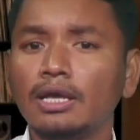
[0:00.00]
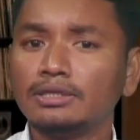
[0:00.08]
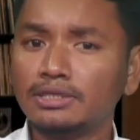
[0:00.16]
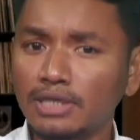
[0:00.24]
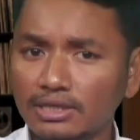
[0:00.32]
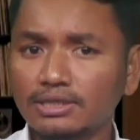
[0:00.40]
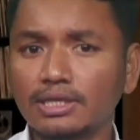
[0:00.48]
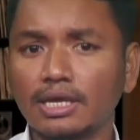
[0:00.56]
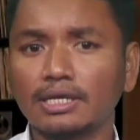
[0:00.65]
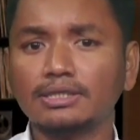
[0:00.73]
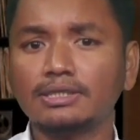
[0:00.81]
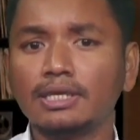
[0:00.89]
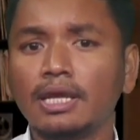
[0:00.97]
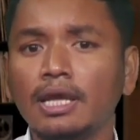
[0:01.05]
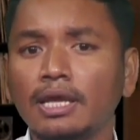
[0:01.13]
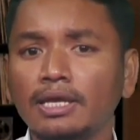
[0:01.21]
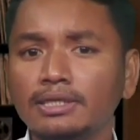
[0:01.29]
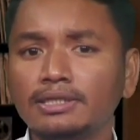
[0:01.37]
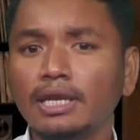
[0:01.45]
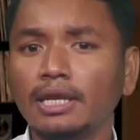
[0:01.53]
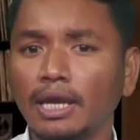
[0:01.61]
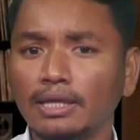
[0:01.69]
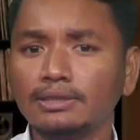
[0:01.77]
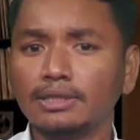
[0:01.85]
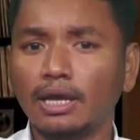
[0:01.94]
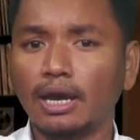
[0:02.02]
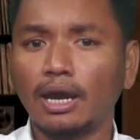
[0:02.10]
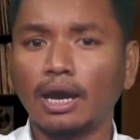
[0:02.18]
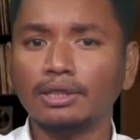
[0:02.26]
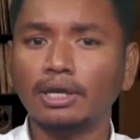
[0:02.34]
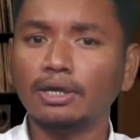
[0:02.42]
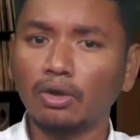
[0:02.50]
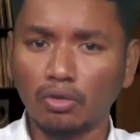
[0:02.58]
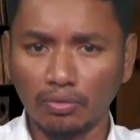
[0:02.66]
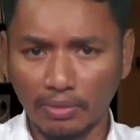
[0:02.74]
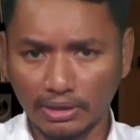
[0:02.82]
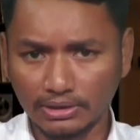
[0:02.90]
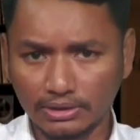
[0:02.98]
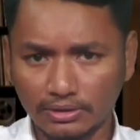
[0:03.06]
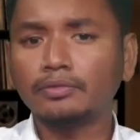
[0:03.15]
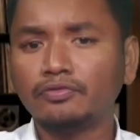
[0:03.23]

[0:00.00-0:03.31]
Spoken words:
just as easily as other documents.